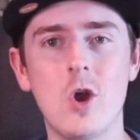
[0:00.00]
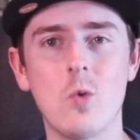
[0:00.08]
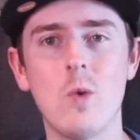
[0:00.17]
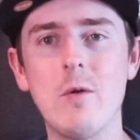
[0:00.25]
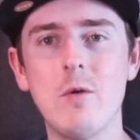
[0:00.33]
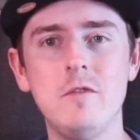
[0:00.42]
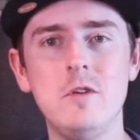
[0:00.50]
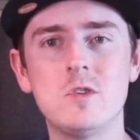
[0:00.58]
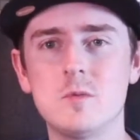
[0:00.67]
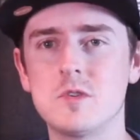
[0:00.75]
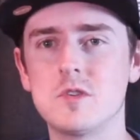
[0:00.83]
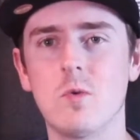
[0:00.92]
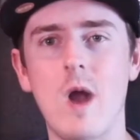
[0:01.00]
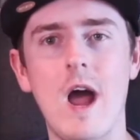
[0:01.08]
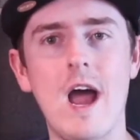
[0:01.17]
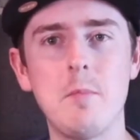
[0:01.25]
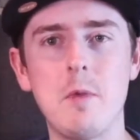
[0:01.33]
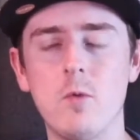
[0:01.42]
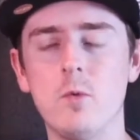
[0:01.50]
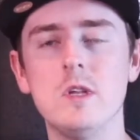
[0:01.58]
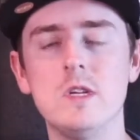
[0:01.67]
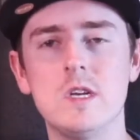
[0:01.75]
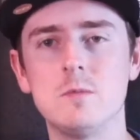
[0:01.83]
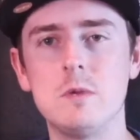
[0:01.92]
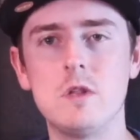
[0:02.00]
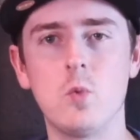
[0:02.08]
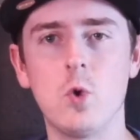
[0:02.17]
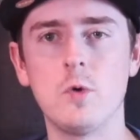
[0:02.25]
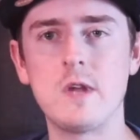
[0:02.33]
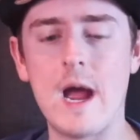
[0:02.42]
Rate, review, subscribe. It really does mean the world.